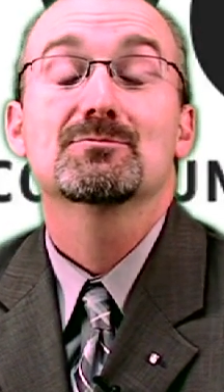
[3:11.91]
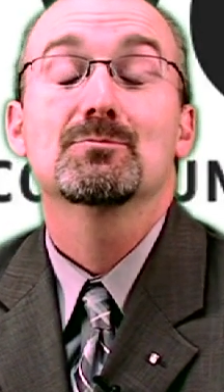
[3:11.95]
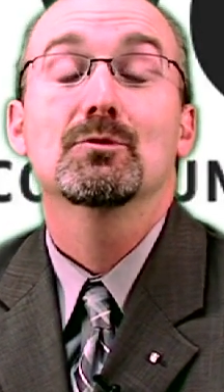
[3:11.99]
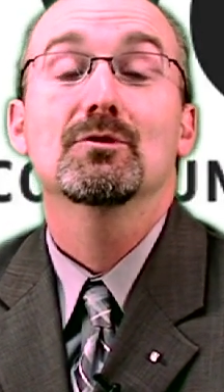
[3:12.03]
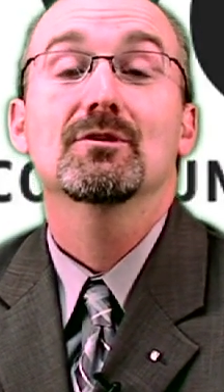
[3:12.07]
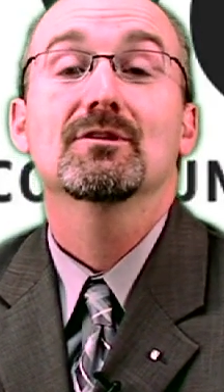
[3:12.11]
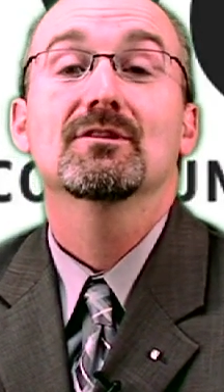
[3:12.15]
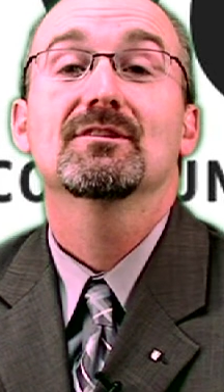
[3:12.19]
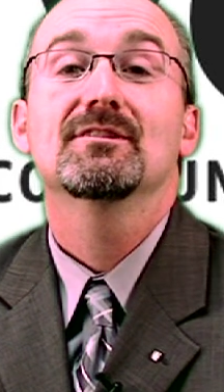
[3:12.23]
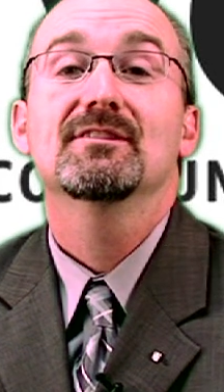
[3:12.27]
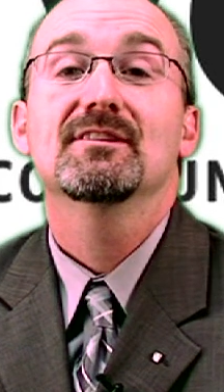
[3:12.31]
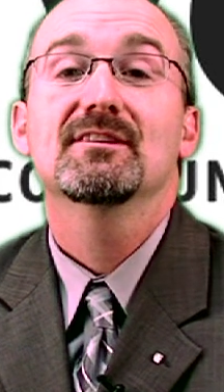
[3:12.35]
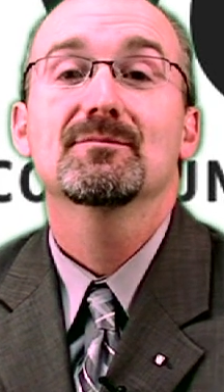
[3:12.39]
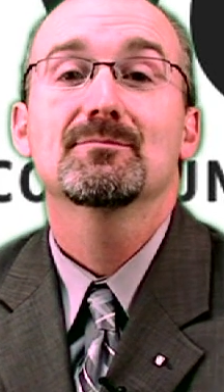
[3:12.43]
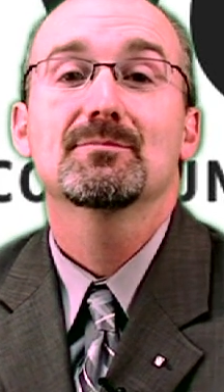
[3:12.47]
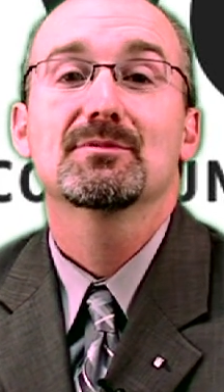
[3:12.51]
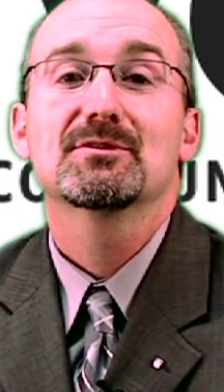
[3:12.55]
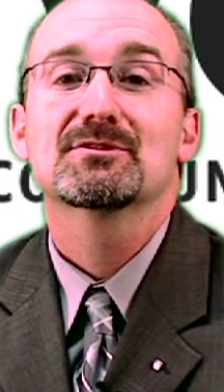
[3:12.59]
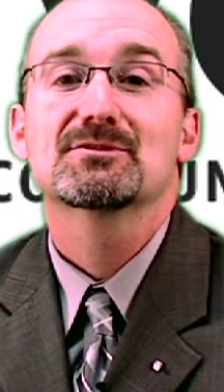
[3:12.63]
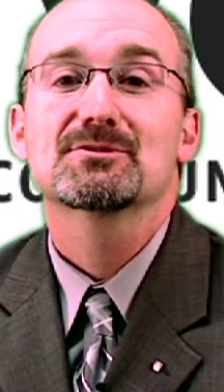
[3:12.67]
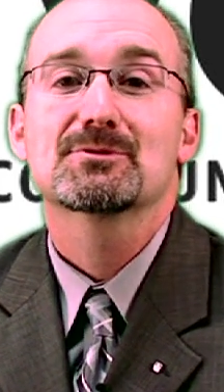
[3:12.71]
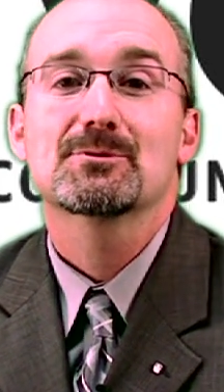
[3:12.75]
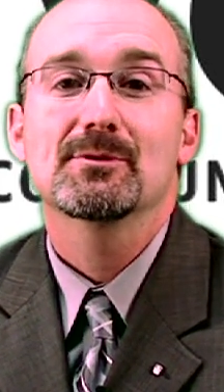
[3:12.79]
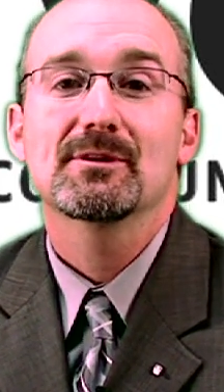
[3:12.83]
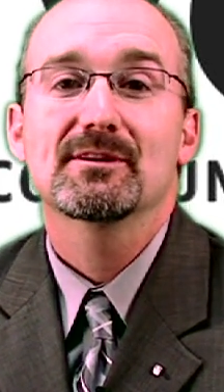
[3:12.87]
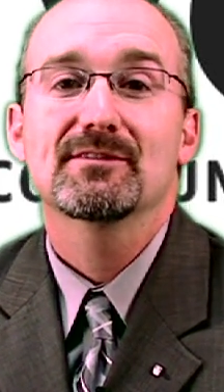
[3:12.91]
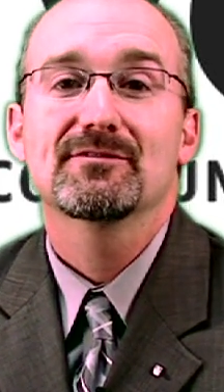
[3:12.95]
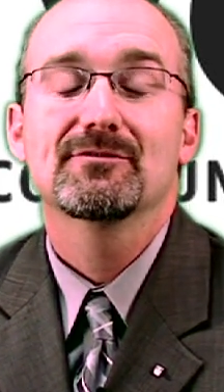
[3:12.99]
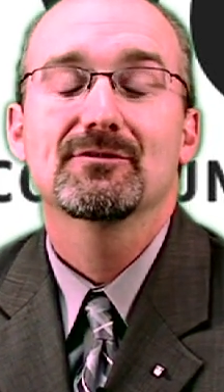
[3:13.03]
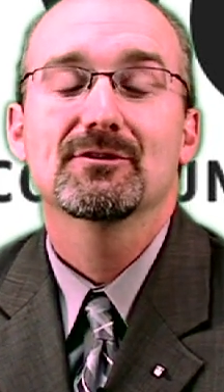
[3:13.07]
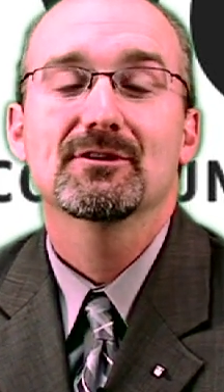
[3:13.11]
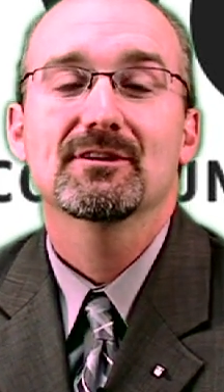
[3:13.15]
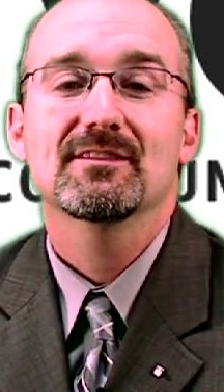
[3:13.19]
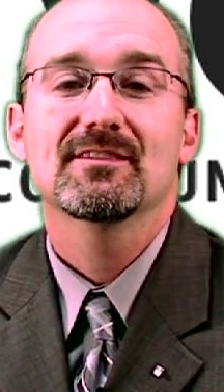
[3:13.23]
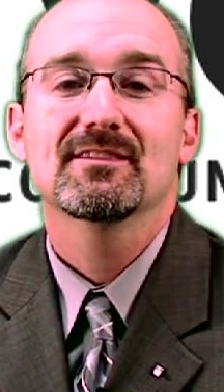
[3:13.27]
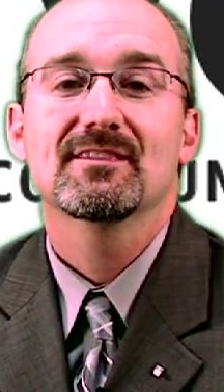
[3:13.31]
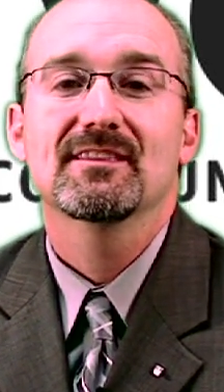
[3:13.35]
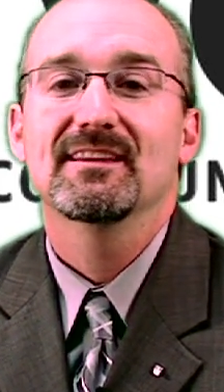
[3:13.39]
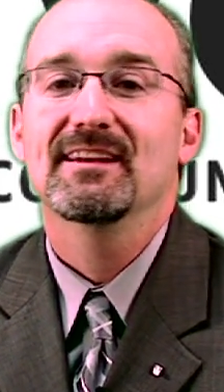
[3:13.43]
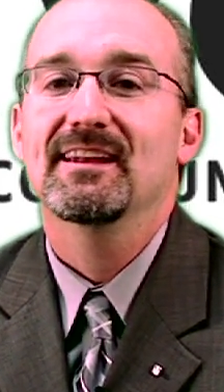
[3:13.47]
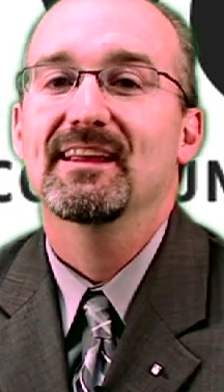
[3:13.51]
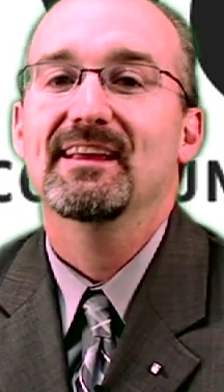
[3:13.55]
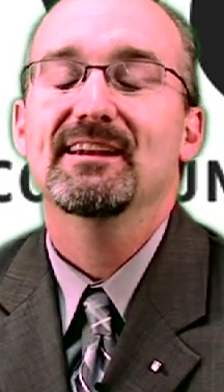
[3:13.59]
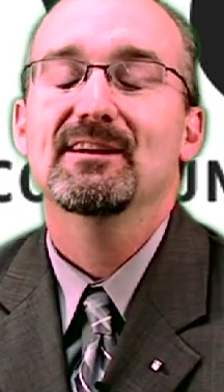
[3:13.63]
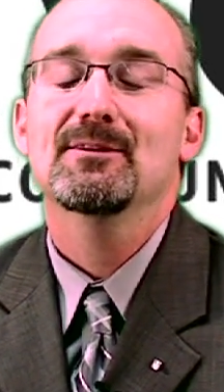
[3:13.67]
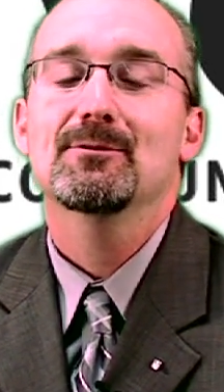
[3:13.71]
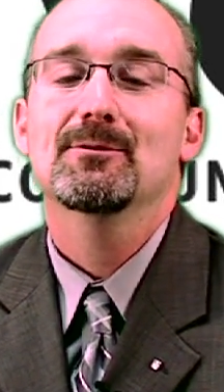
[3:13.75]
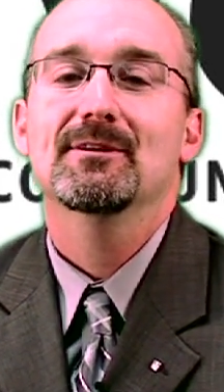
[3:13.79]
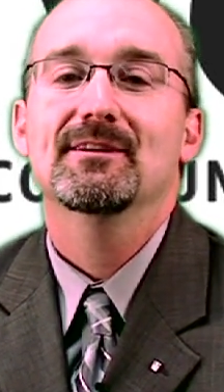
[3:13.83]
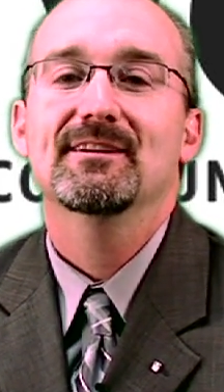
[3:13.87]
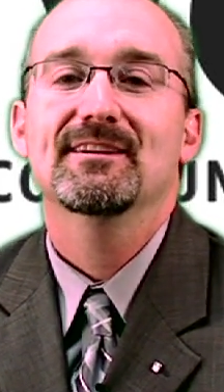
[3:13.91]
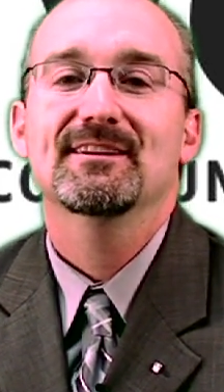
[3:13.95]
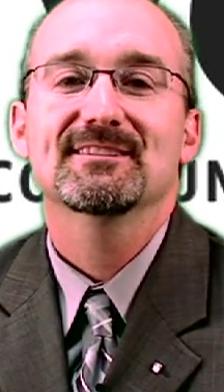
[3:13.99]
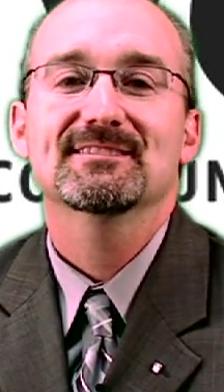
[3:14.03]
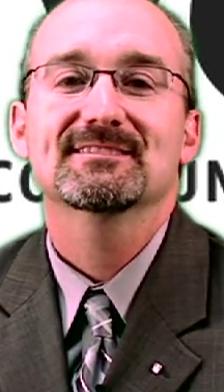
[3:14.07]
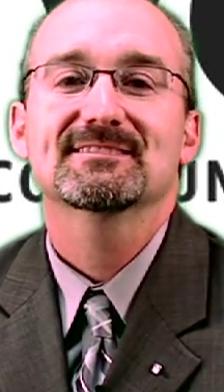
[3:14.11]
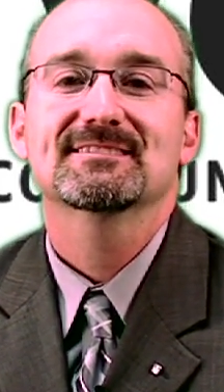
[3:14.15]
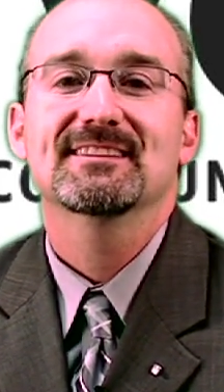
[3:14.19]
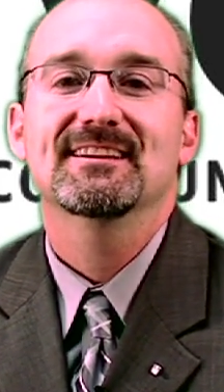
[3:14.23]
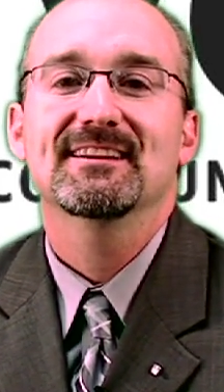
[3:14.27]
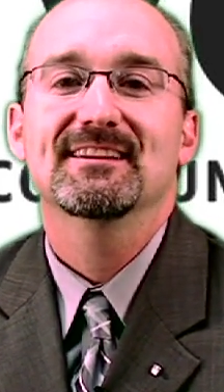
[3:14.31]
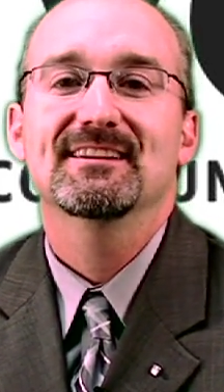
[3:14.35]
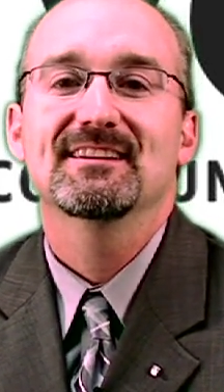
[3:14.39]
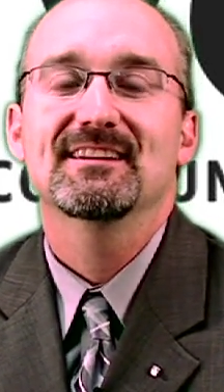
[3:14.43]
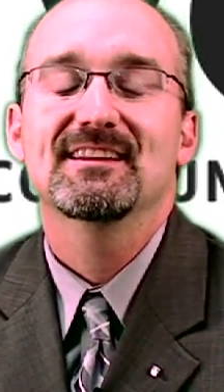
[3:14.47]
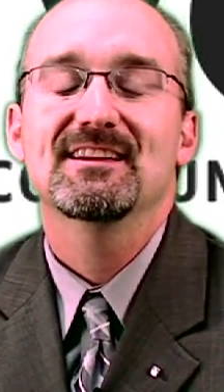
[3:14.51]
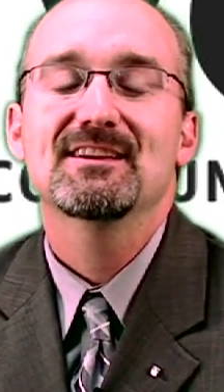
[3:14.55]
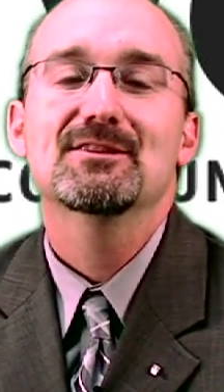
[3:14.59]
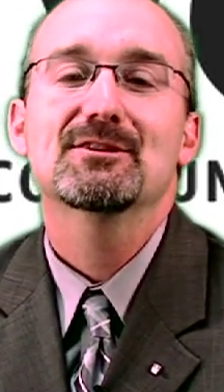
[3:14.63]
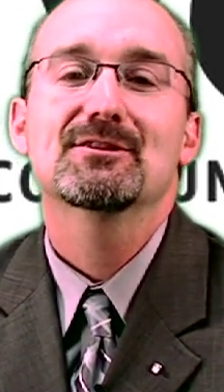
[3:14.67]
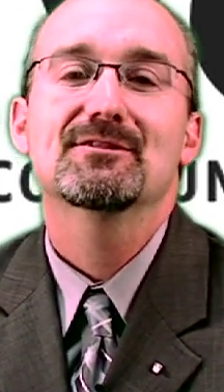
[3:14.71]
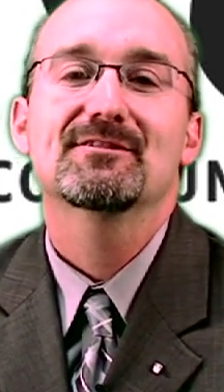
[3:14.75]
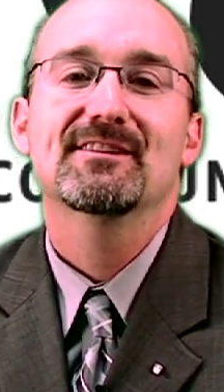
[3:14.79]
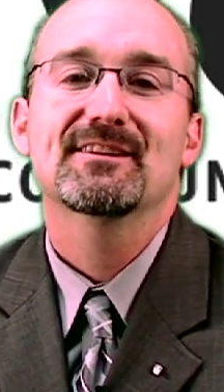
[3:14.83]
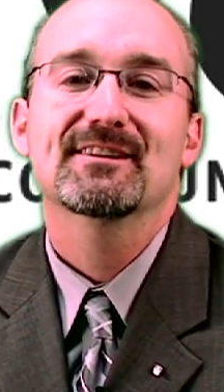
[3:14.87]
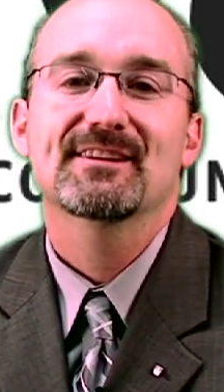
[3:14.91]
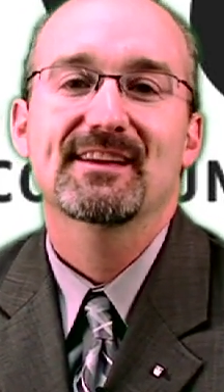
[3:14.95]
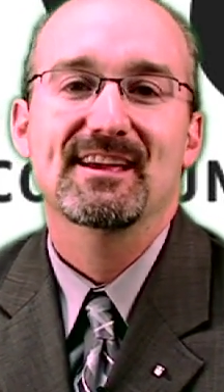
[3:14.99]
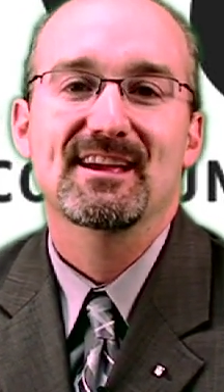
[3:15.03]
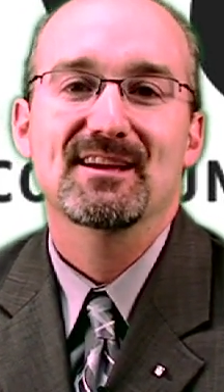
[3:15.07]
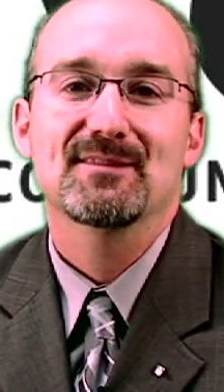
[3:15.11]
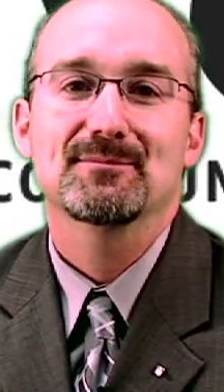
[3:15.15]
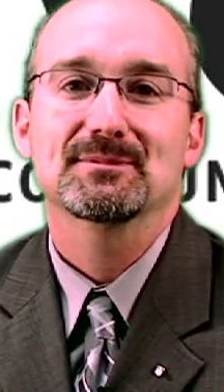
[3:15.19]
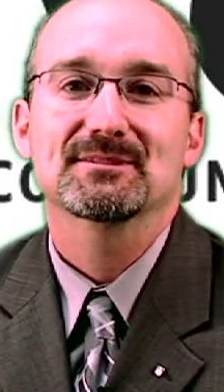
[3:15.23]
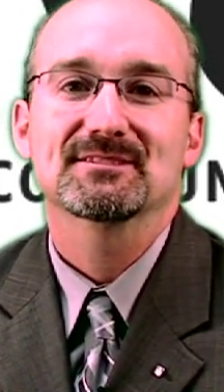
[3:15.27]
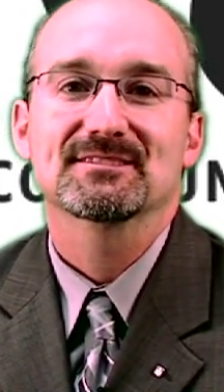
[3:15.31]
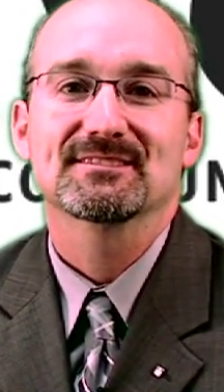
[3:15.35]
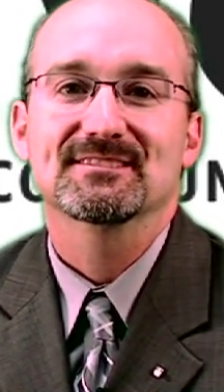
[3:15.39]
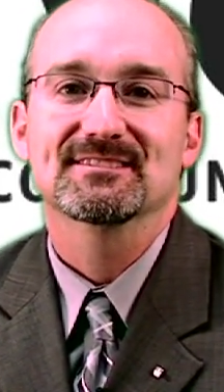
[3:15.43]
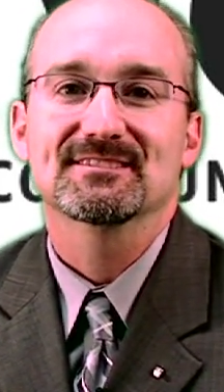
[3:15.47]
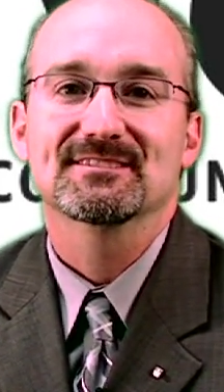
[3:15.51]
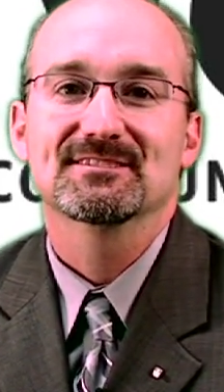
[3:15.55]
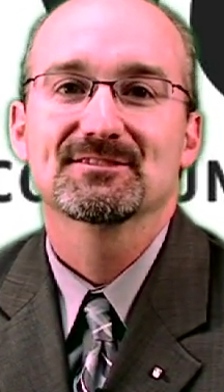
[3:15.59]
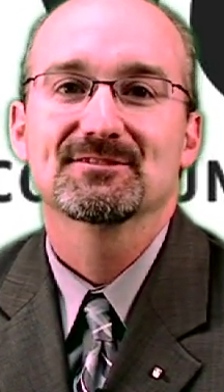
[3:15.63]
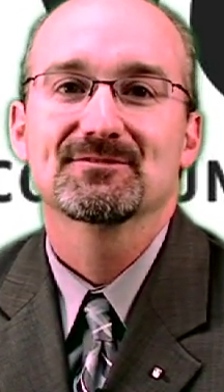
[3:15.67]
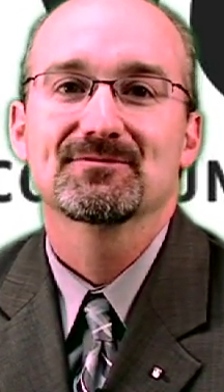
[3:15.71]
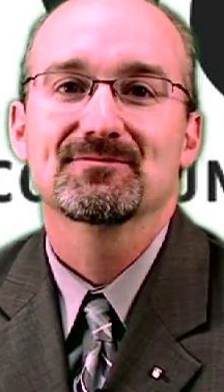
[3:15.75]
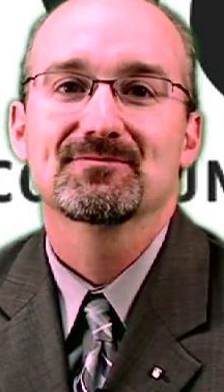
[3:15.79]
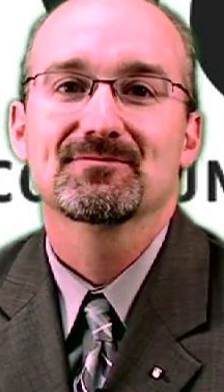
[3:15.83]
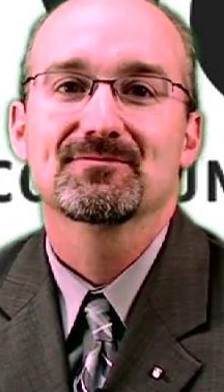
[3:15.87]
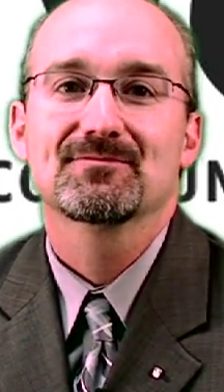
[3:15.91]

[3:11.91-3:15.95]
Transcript: more learning per square foot than anywhere else on either of our campuses.